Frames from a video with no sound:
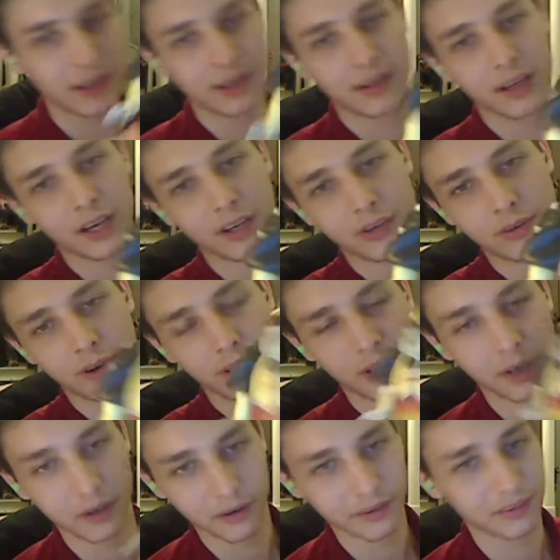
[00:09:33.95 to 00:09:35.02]
and he truly
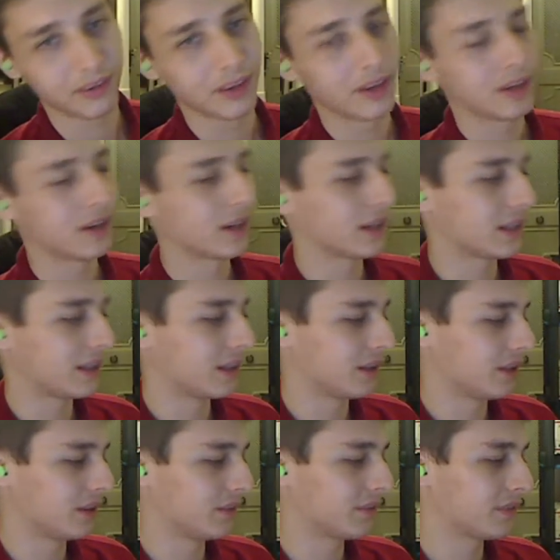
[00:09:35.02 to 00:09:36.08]
looks like
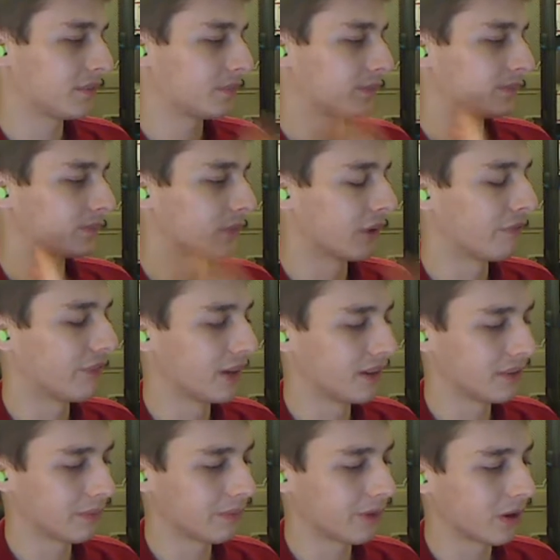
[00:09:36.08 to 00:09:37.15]
he's a
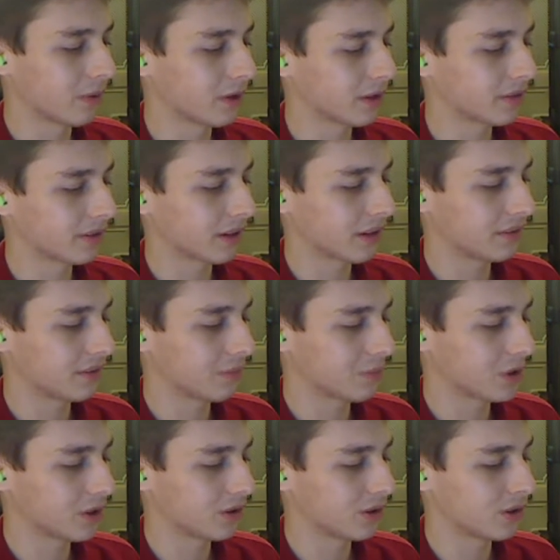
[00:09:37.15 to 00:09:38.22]
fearsome foe. He looks like someone
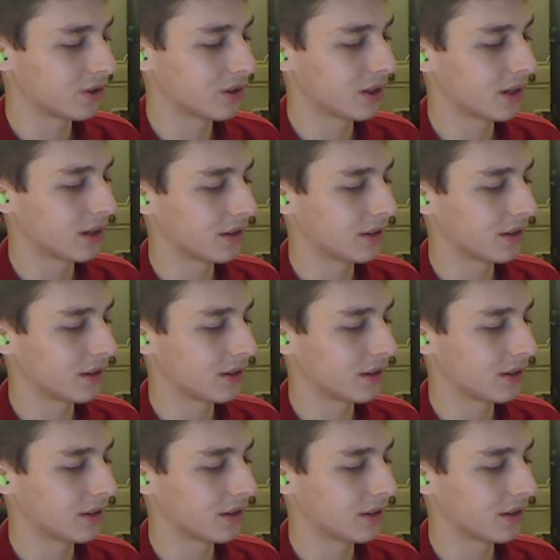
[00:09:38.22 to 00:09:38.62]
who you shouldn't